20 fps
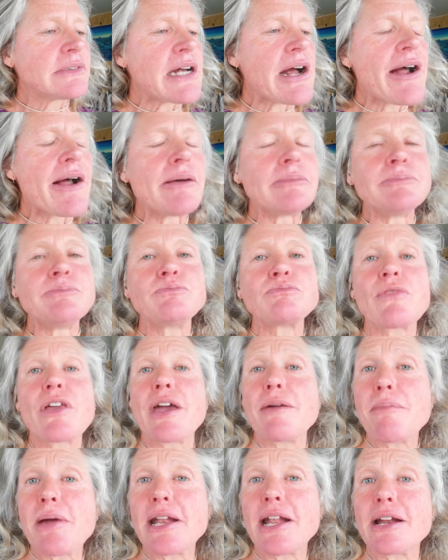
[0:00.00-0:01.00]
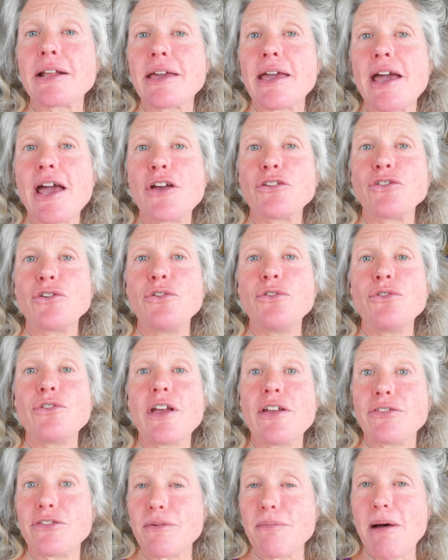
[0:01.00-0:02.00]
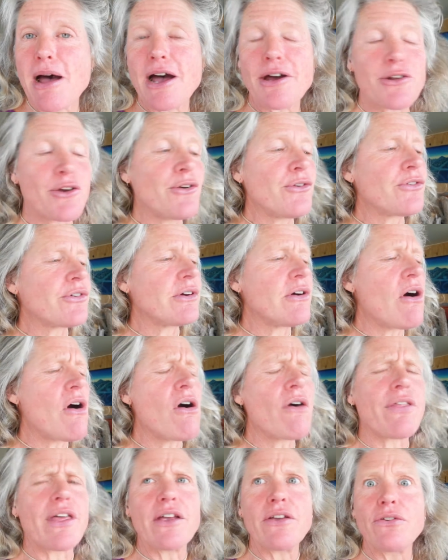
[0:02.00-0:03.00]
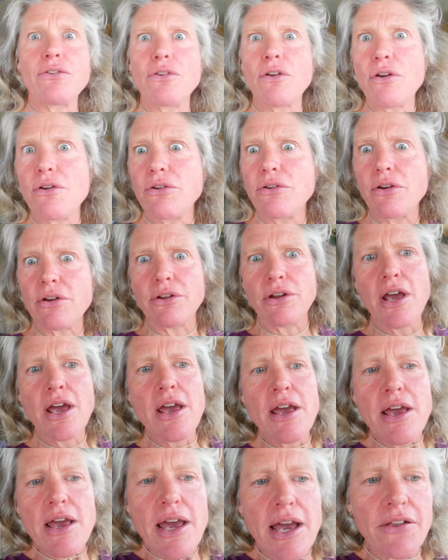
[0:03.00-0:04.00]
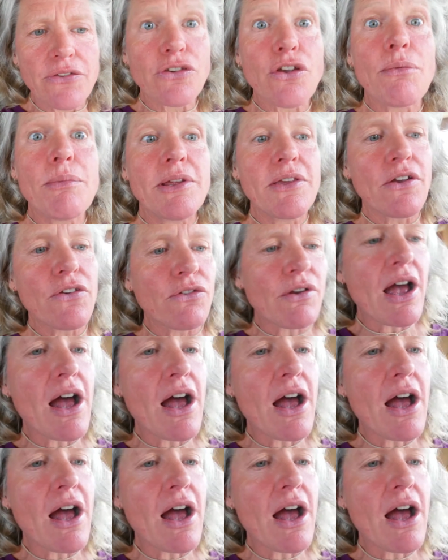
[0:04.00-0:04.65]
made out of cashews and tomatoes. Oh, that is so good. And so we just,